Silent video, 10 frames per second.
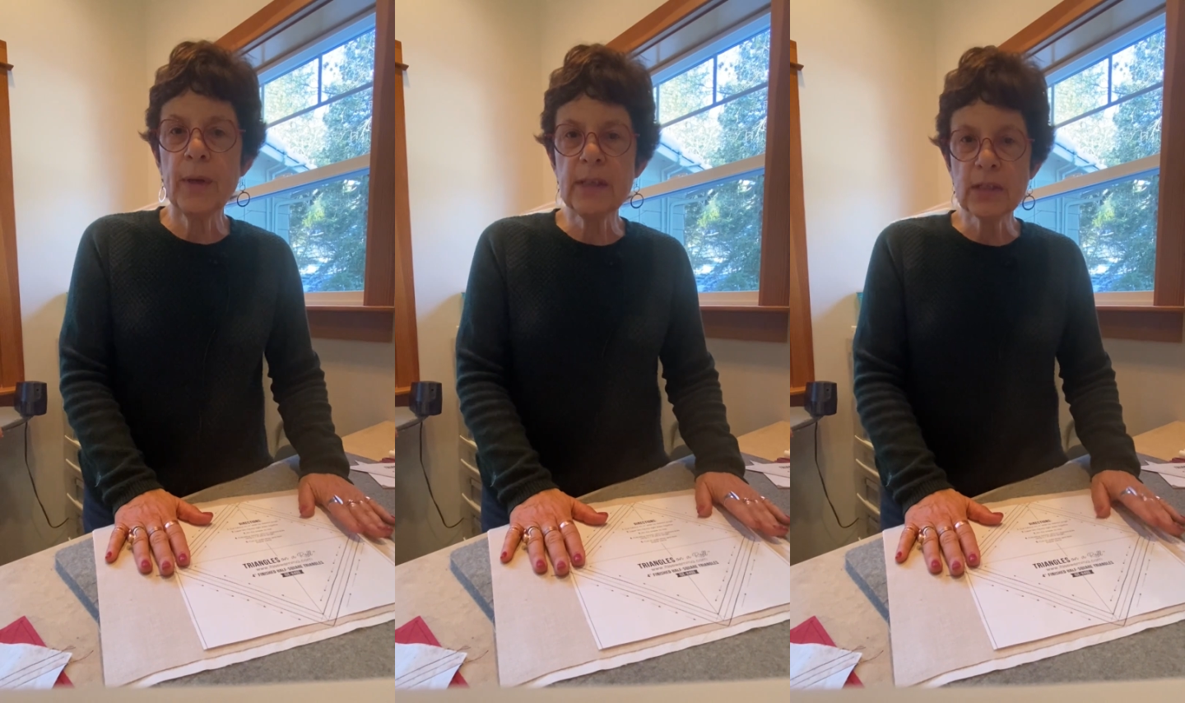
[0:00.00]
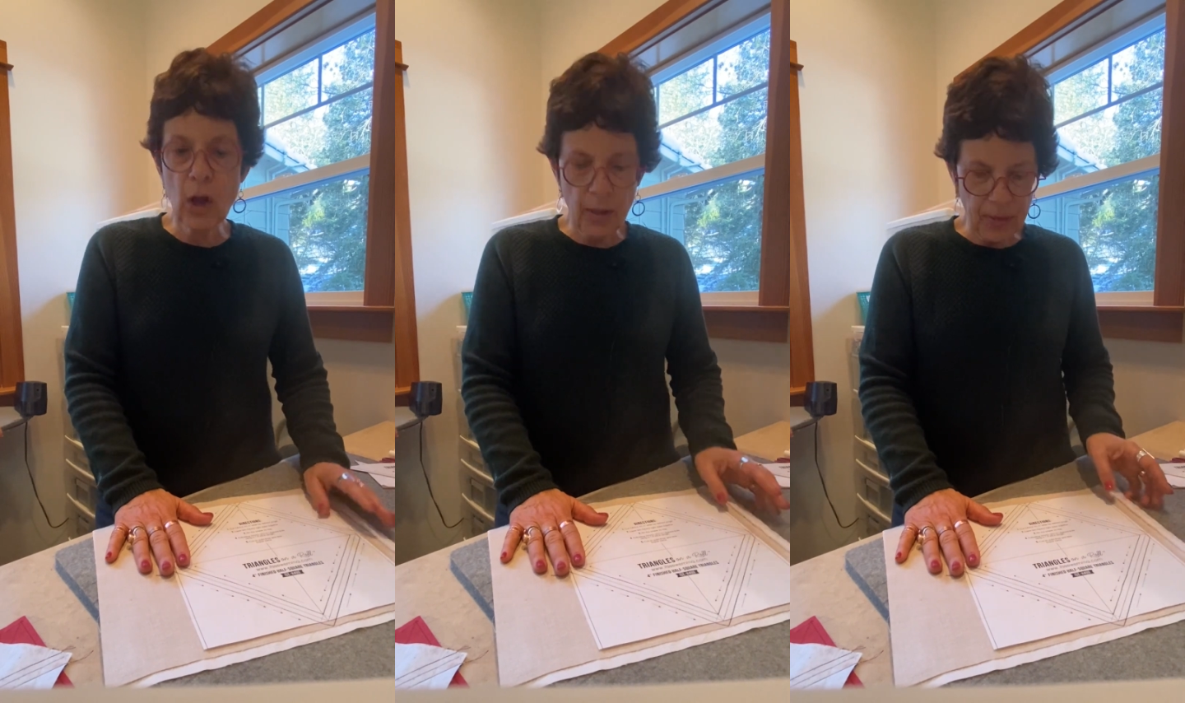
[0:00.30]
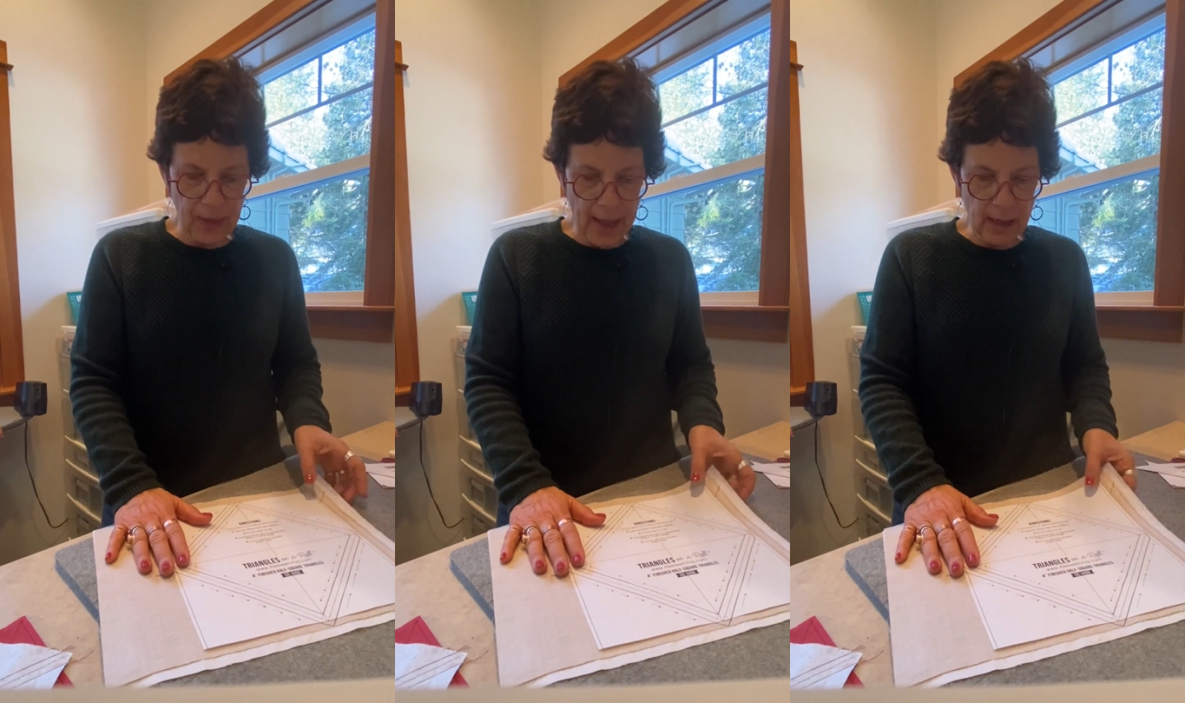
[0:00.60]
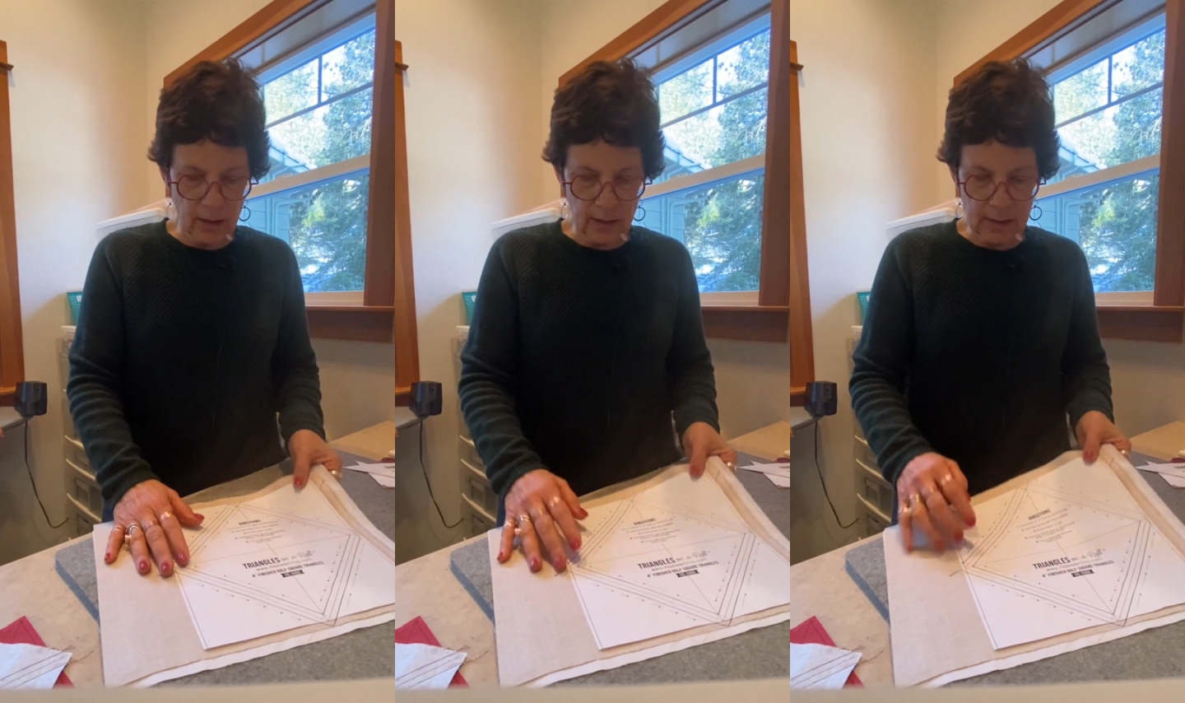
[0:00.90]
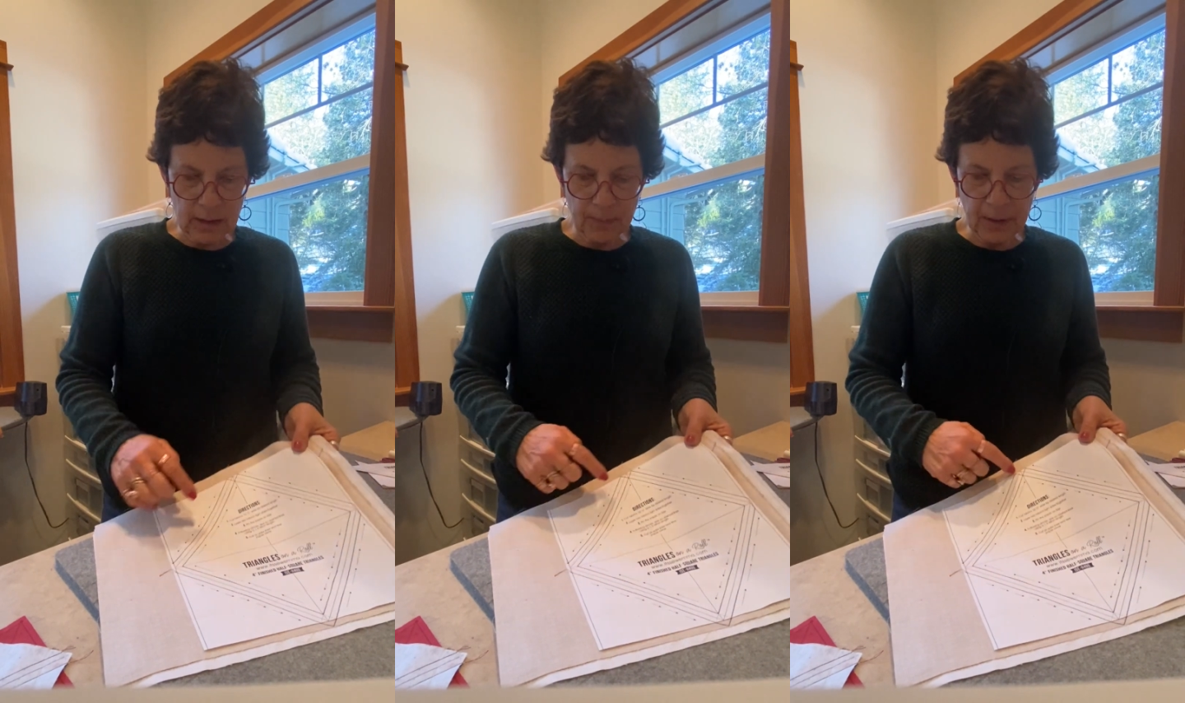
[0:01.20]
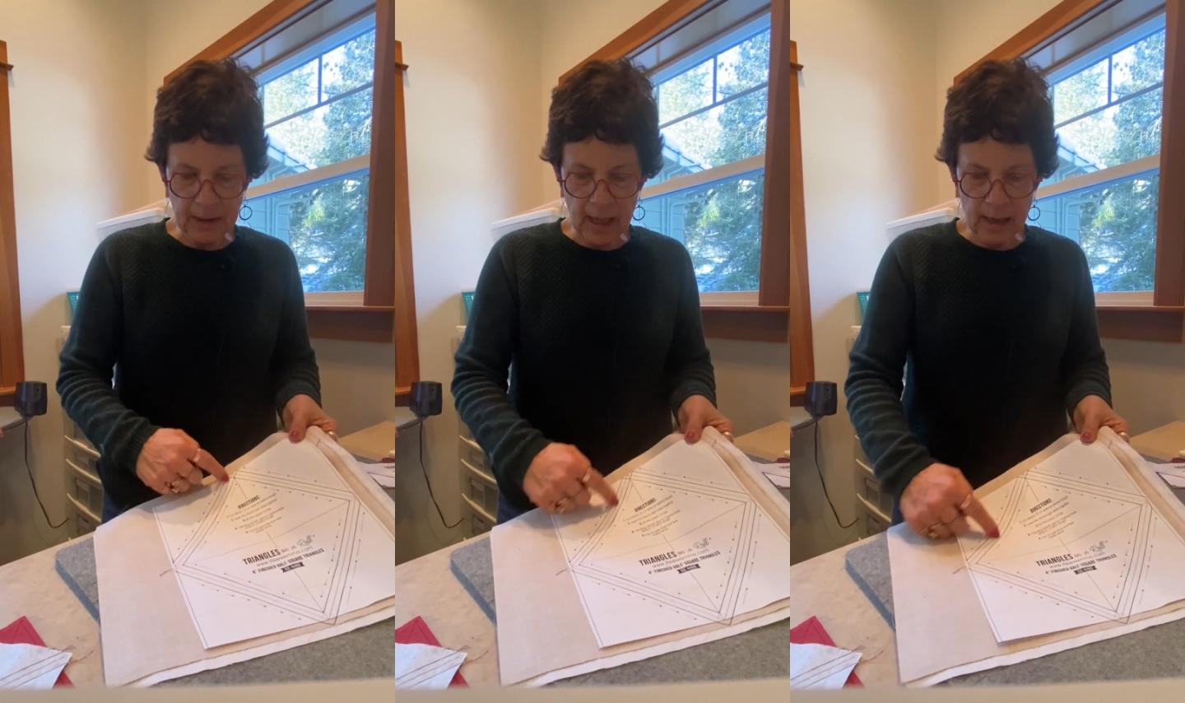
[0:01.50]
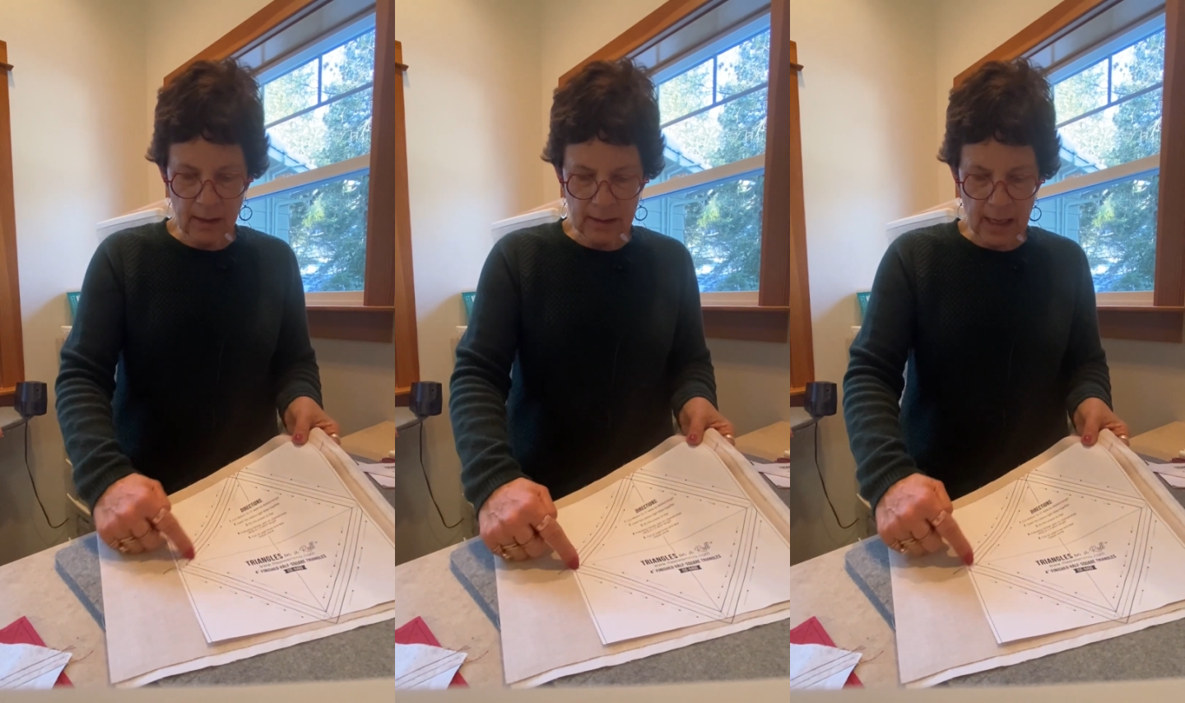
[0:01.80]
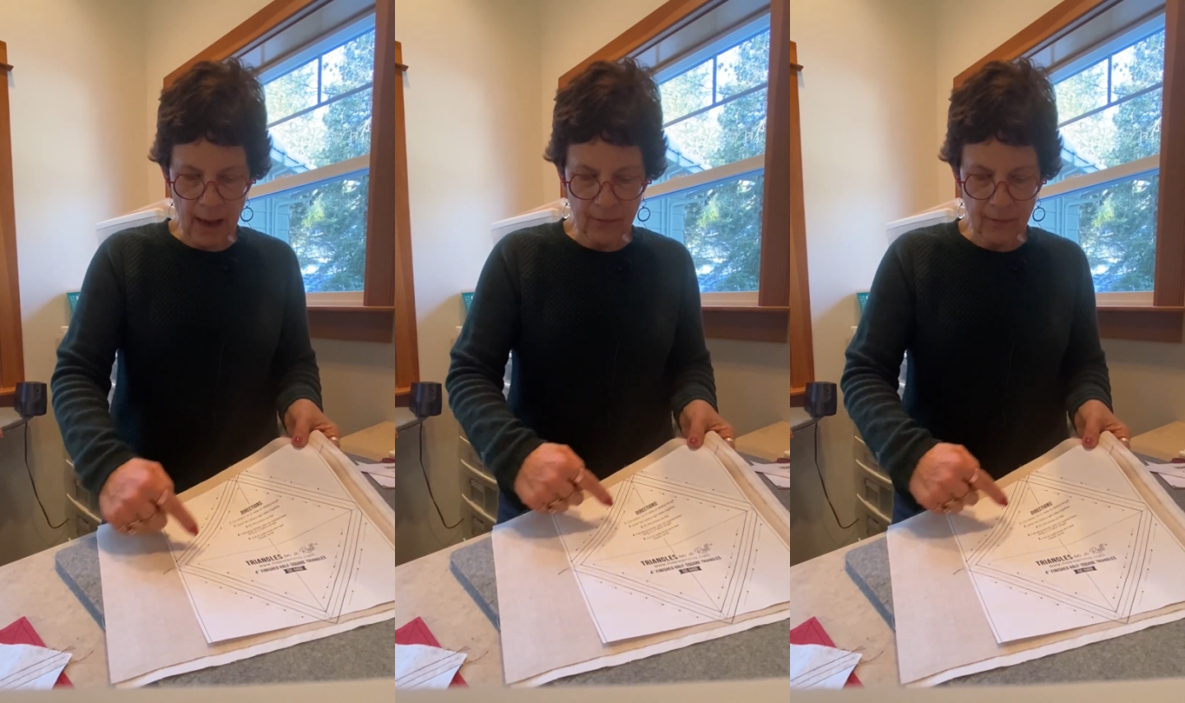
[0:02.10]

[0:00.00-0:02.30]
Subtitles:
is called Thangles, but Thangles